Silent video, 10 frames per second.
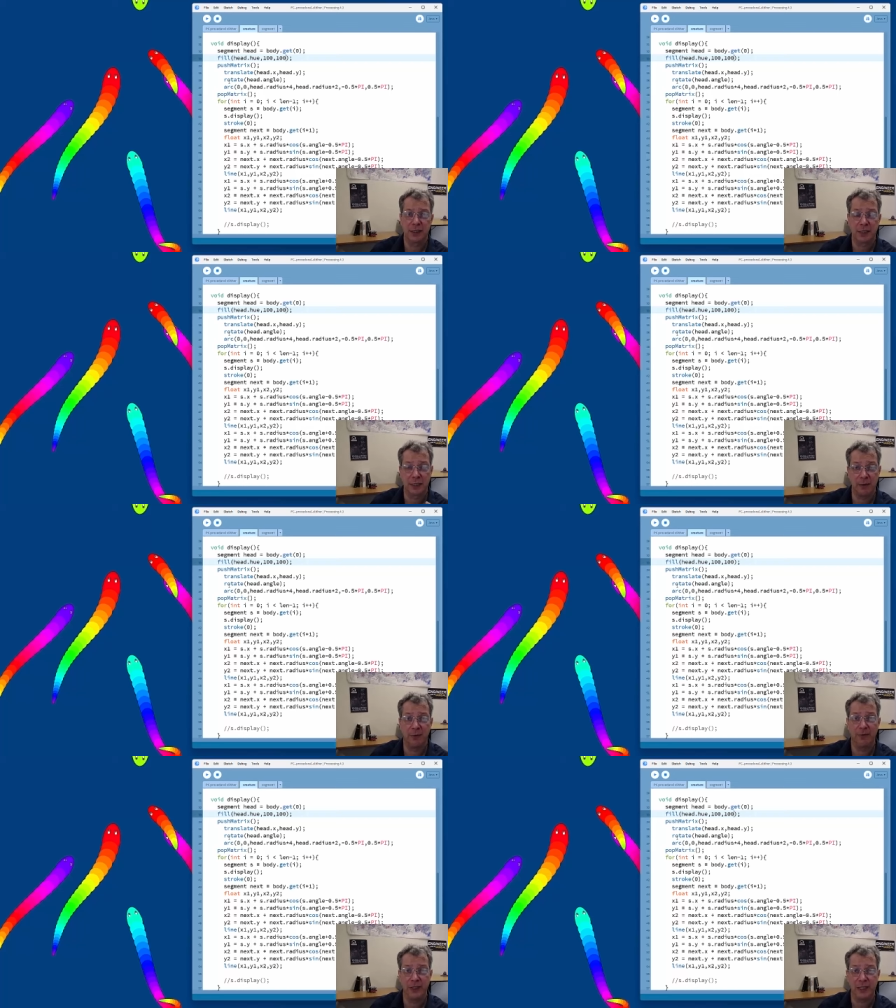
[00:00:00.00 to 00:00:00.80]
some
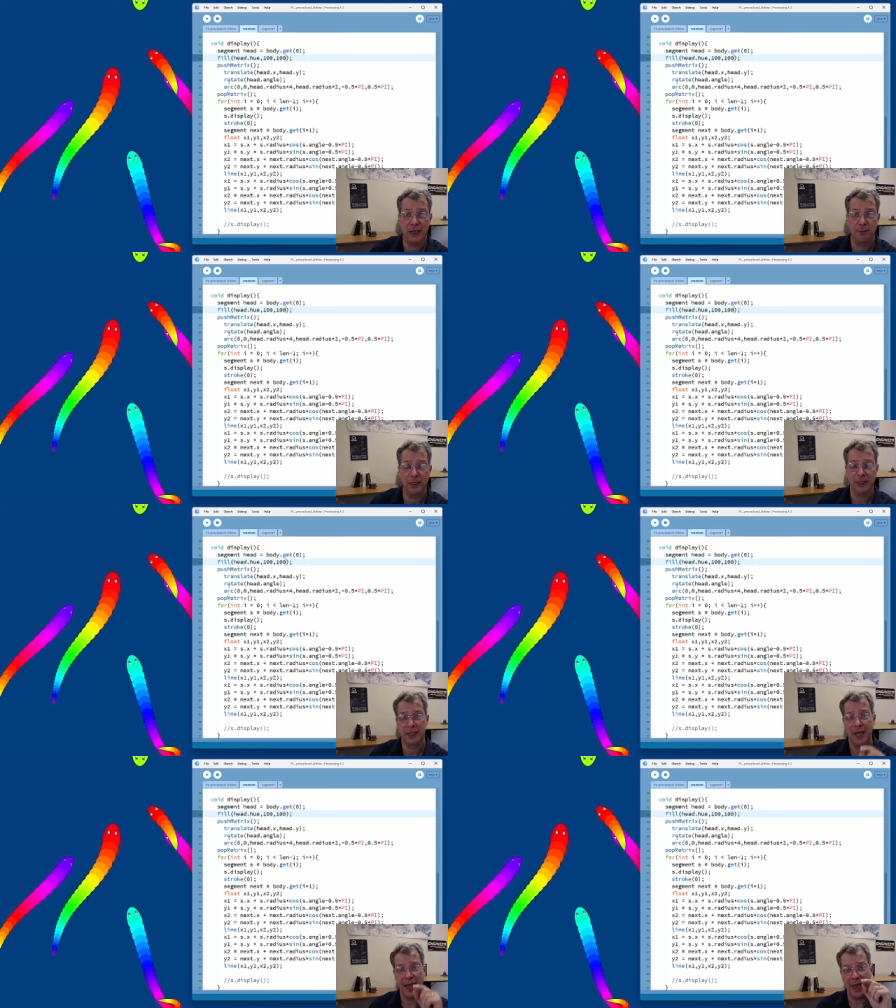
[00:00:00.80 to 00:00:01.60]
of the segments,
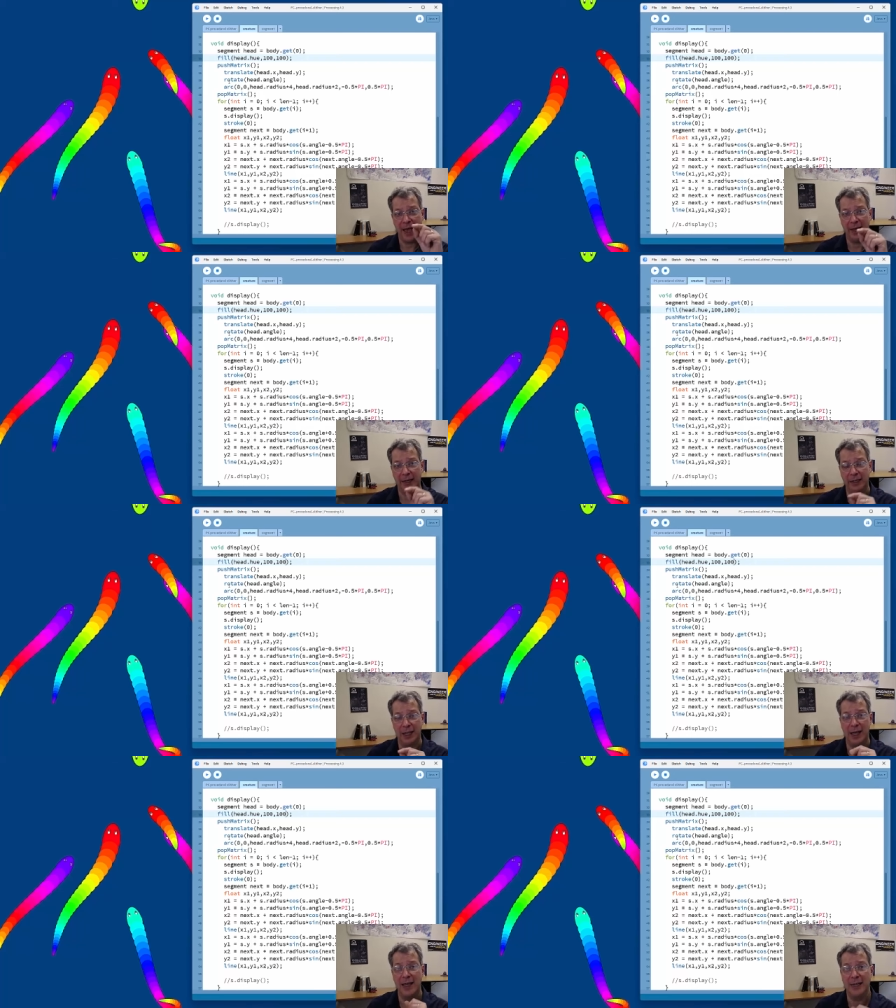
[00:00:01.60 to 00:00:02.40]
add a
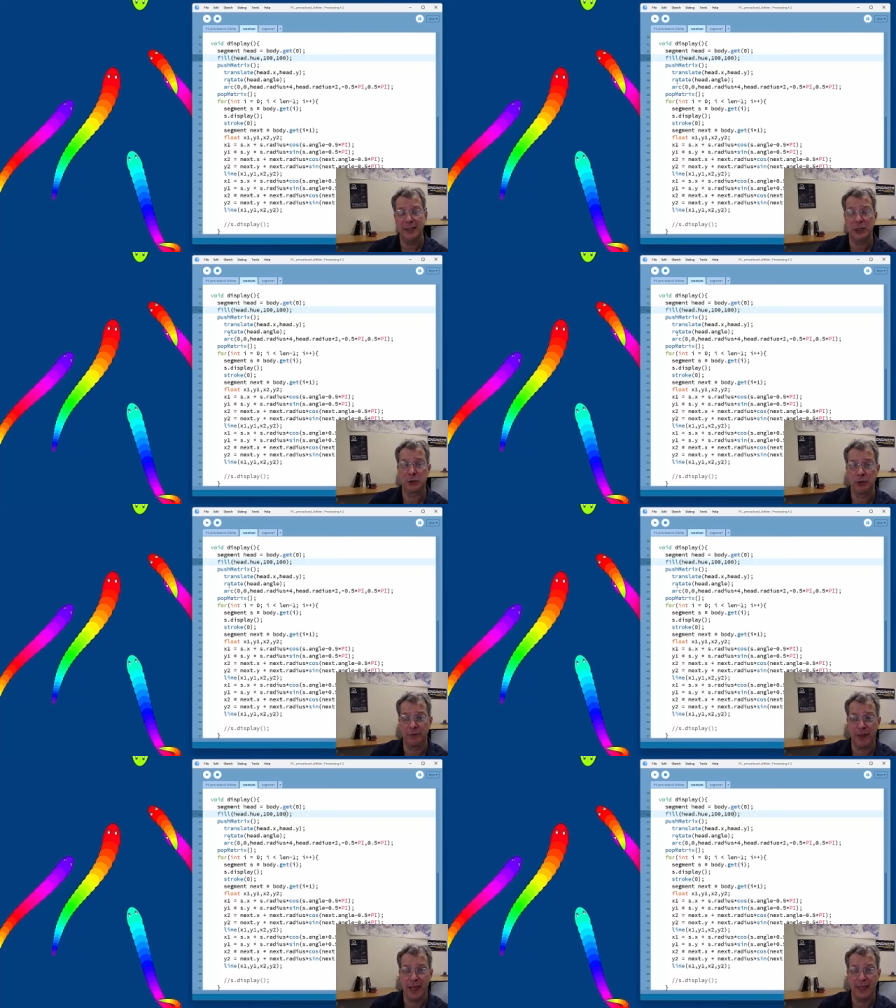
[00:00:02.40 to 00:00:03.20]
line sort
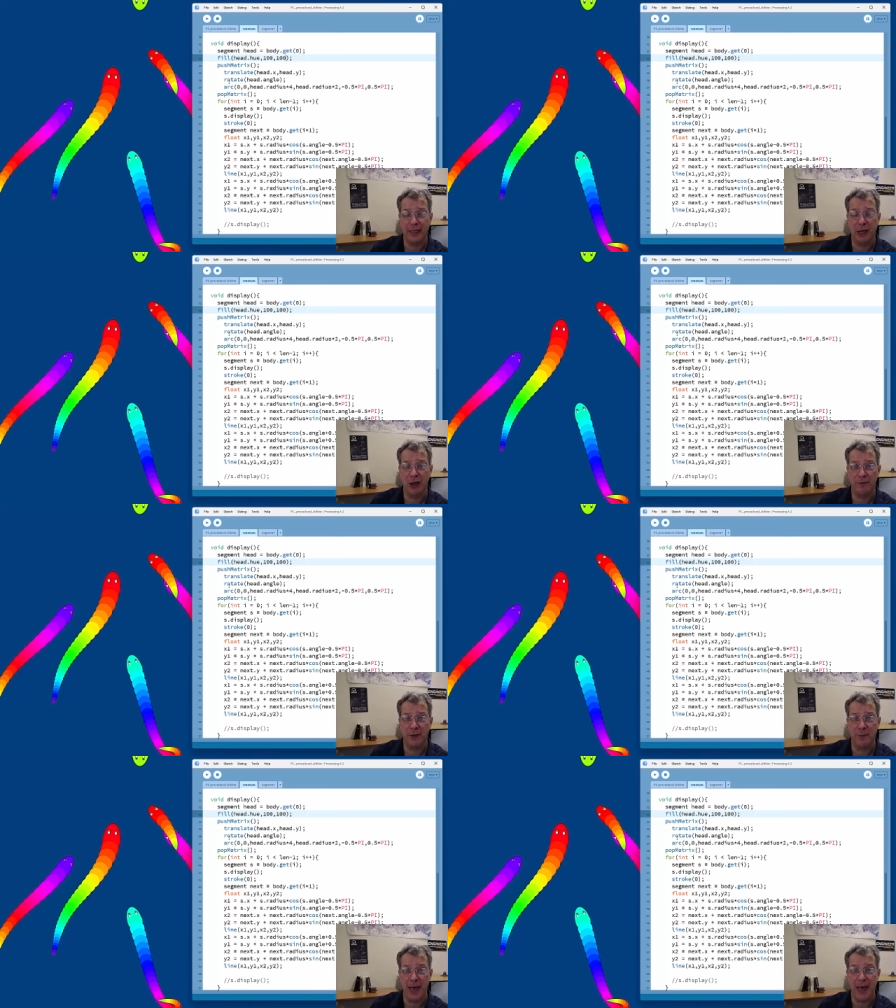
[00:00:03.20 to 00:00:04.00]
of hanging off
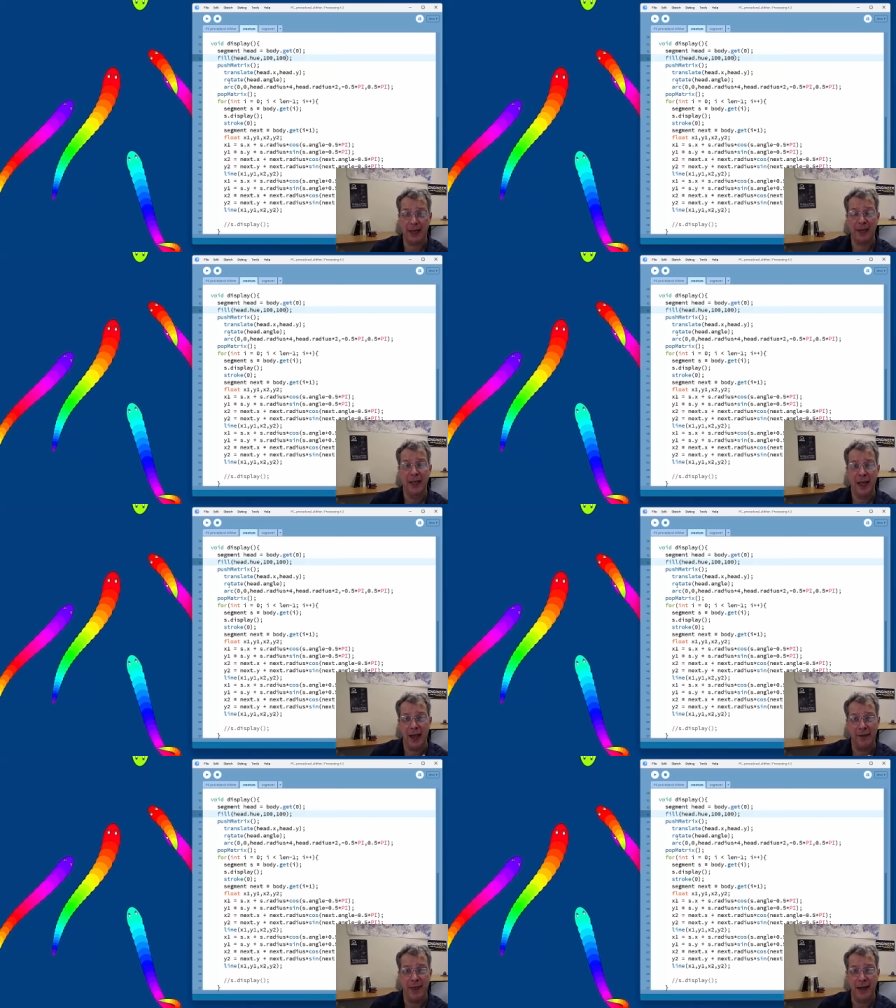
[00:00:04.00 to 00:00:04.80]
the back
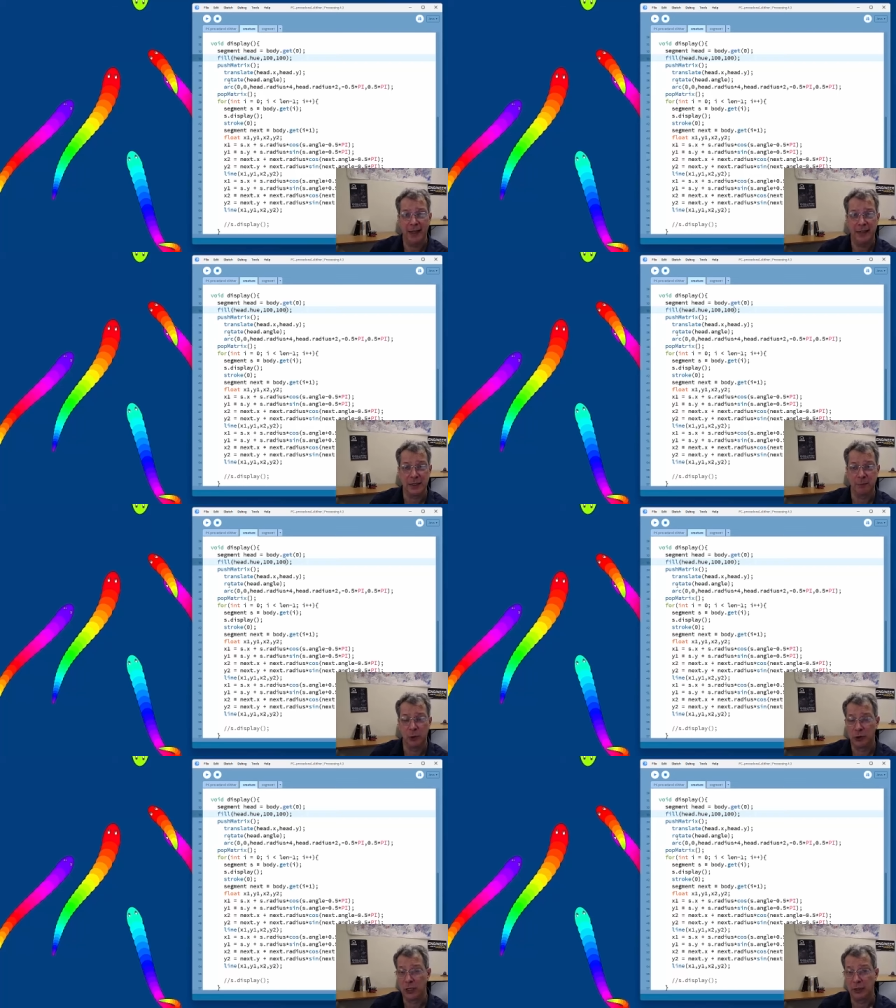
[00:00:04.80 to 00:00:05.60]
and that ends up
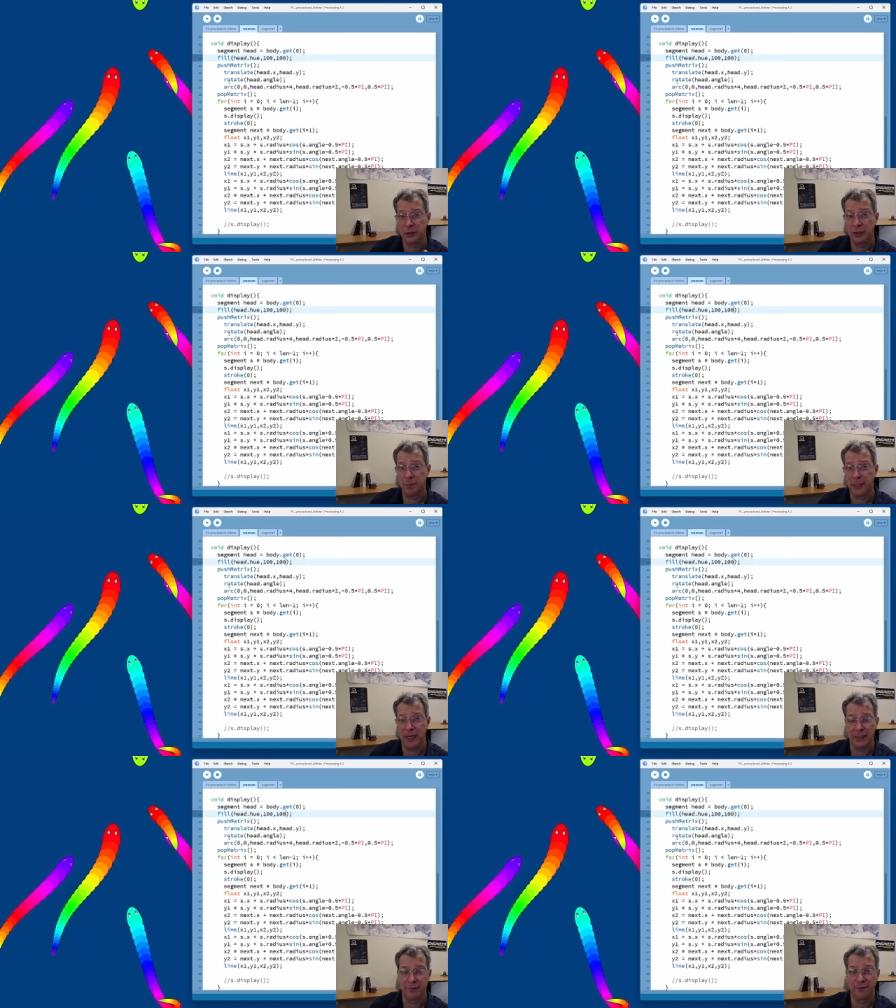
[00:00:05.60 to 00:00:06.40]
looking a little bit
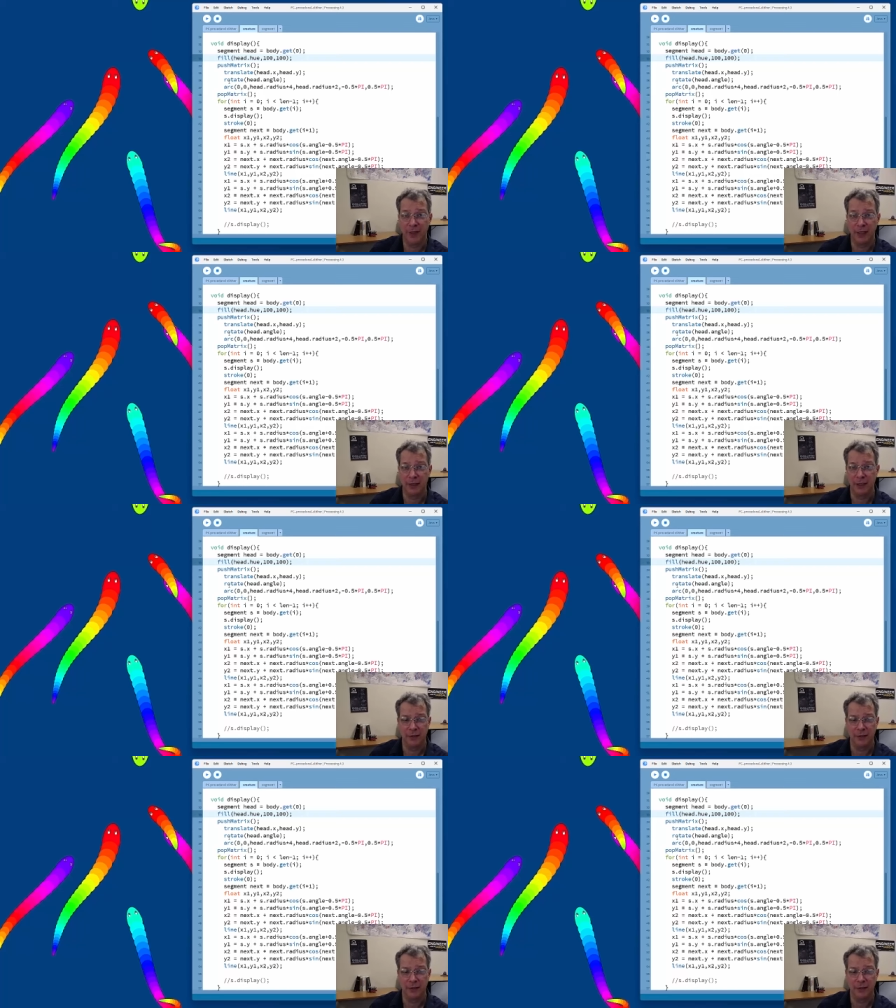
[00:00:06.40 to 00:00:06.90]
like a fin.